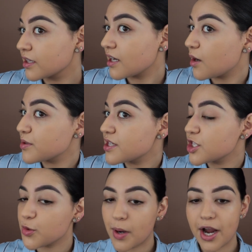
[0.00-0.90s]
I was
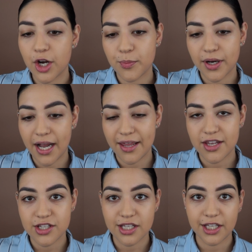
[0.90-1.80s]
inspired by
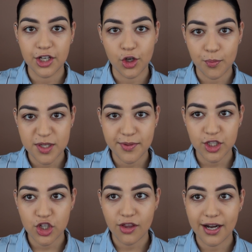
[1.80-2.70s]
the Selena Gomez
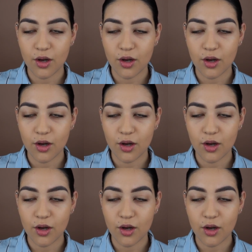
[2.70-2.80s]
picture that I